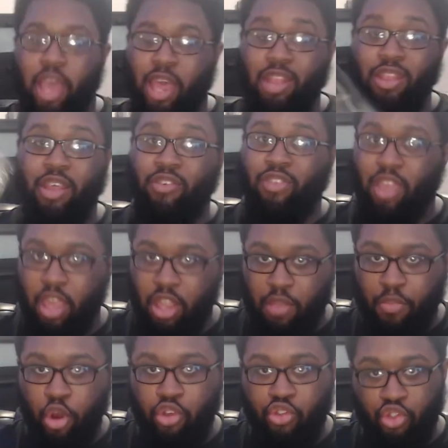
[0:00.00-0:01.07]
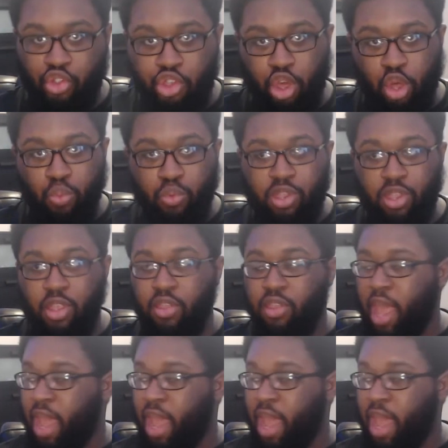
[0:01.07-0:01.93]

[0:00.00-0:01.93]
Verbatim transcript: Then there's Kingdom Hearts 2, which is